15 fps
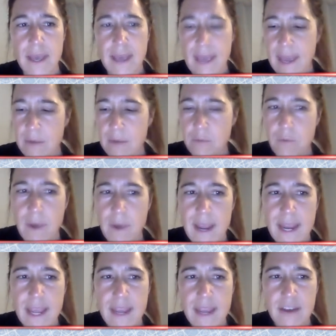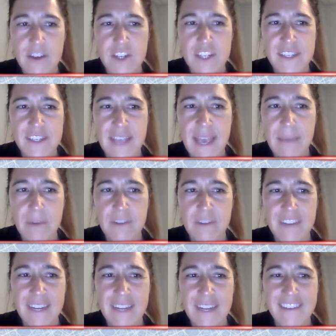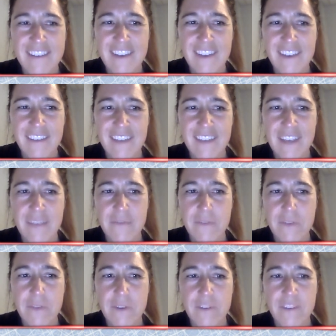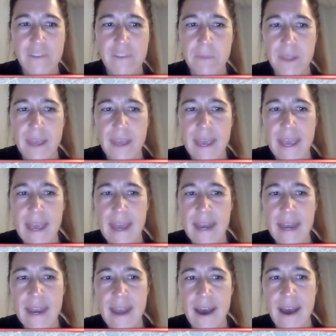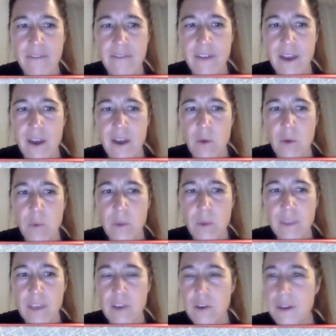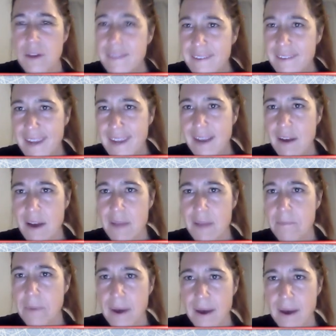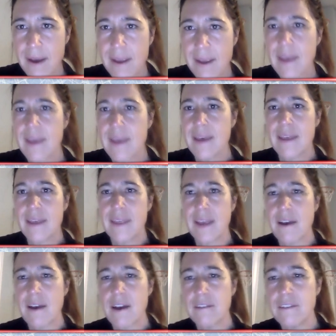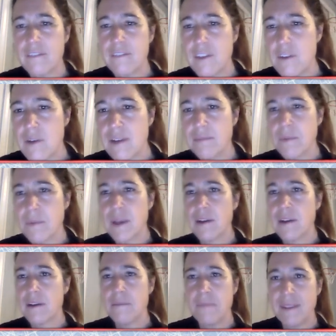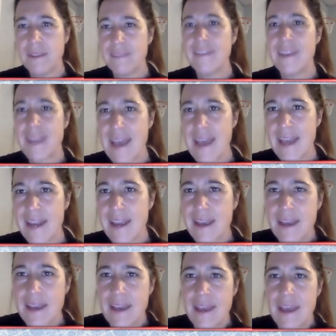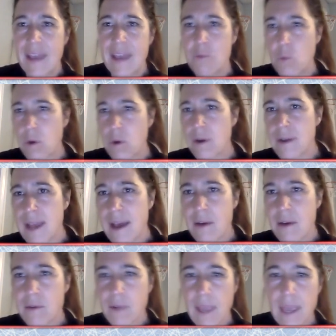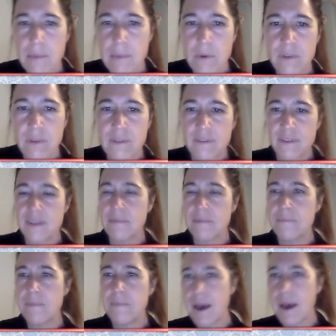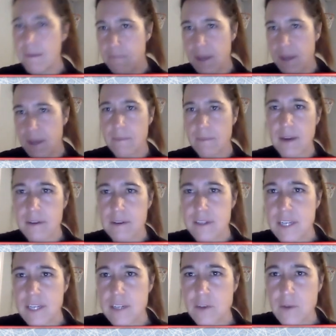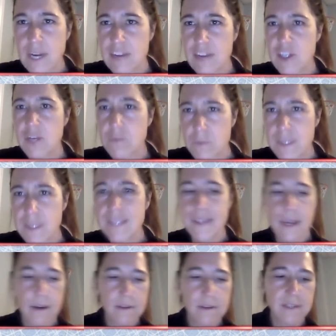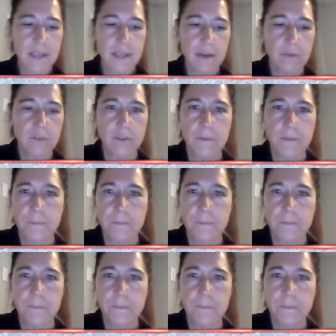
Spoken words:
And right here, she's able to just influence the play enough with a good stick on puck that causes the US player to miss the net. And we're now able to be in a better situation and reset ourselves.